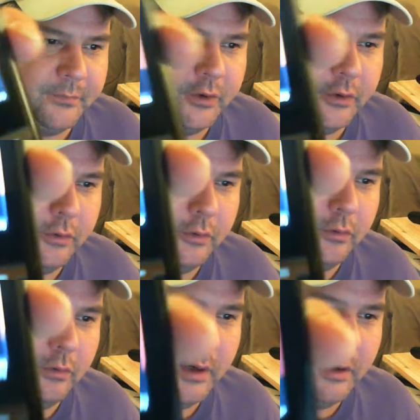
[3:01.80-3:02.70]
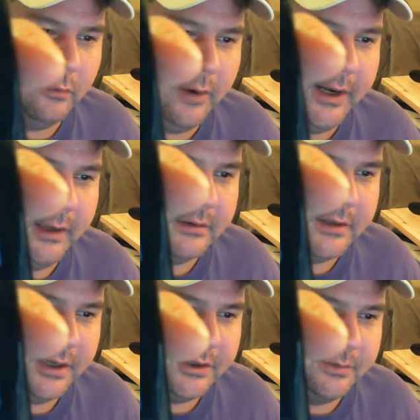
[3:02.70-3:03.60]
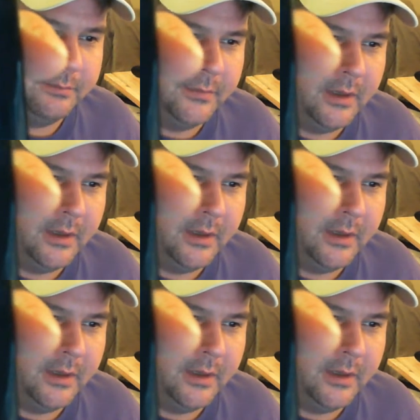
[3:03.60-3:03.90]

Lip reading: to a radio station.